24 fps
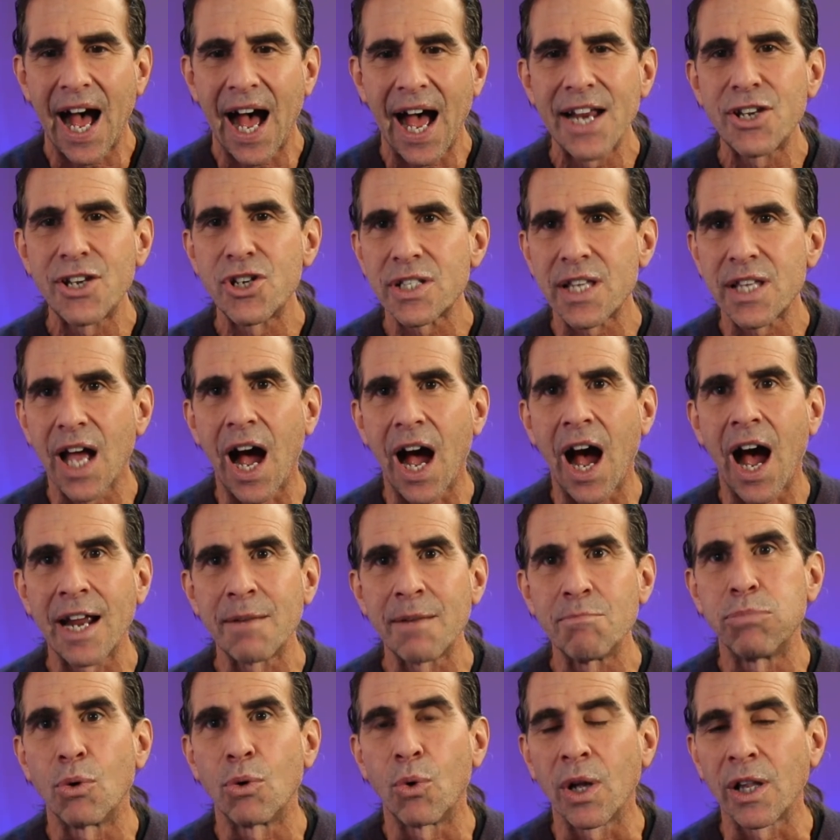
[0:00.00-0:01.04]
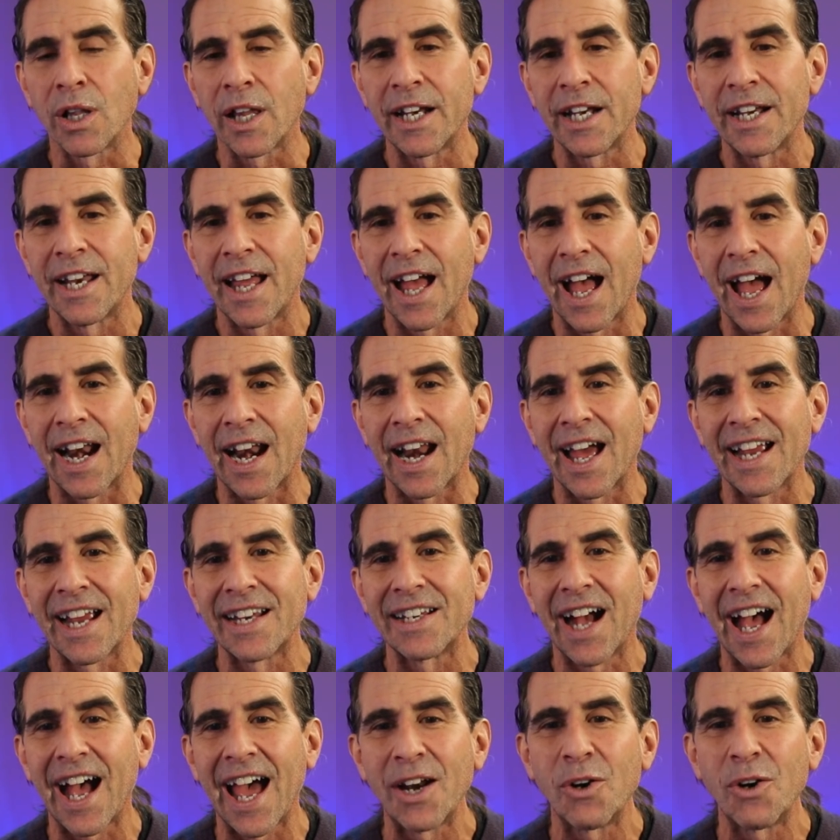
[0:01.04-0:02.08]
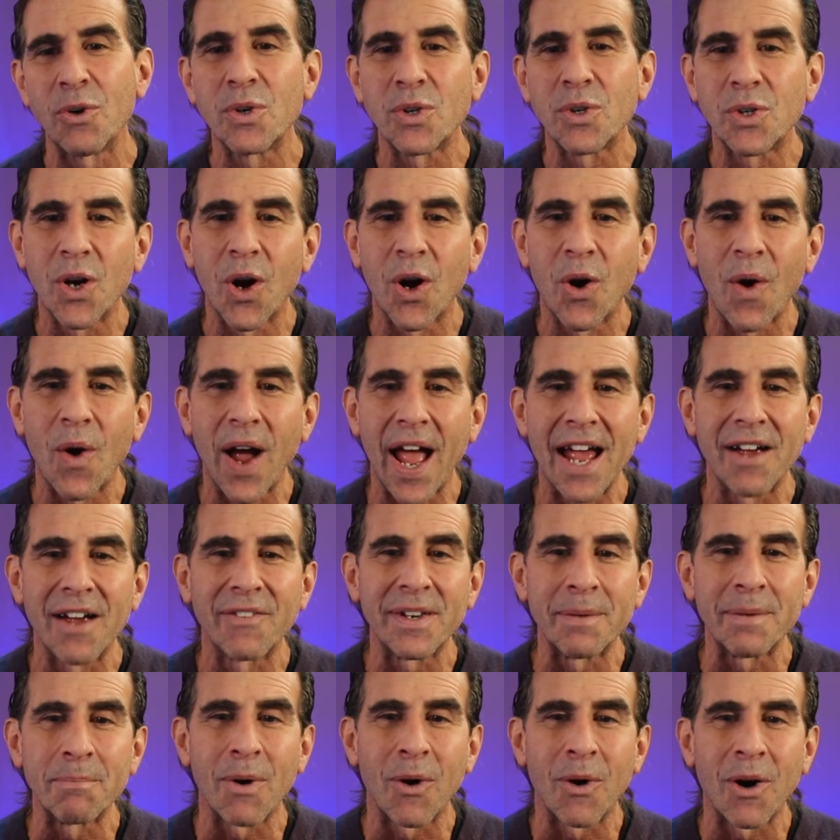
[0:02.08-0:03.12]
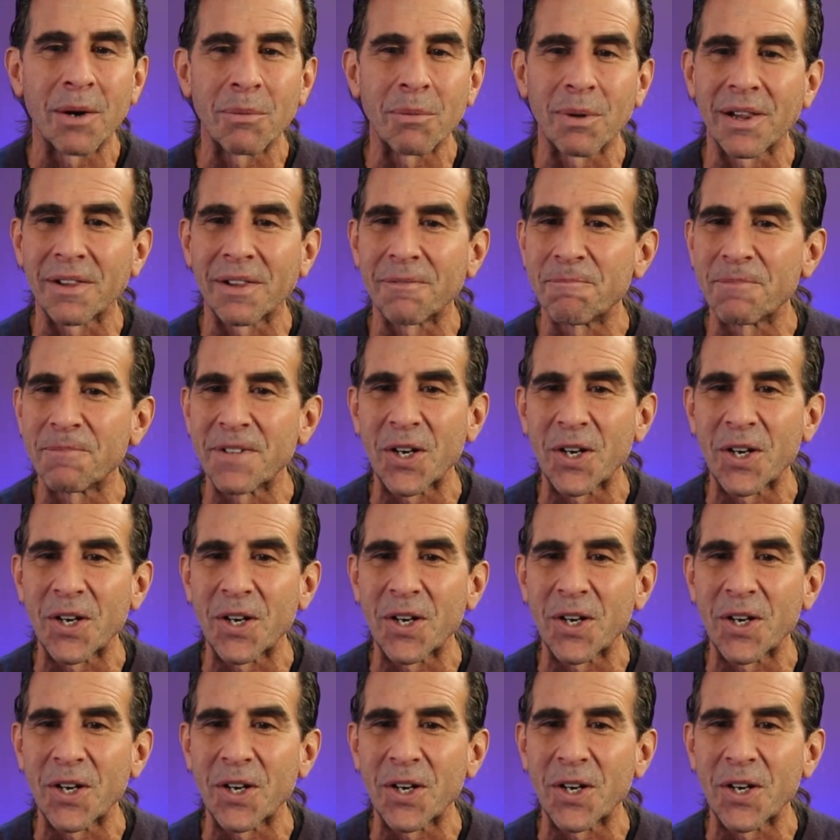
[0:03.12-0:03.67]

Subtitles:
I just eyeball it, and I don't go heavy marble.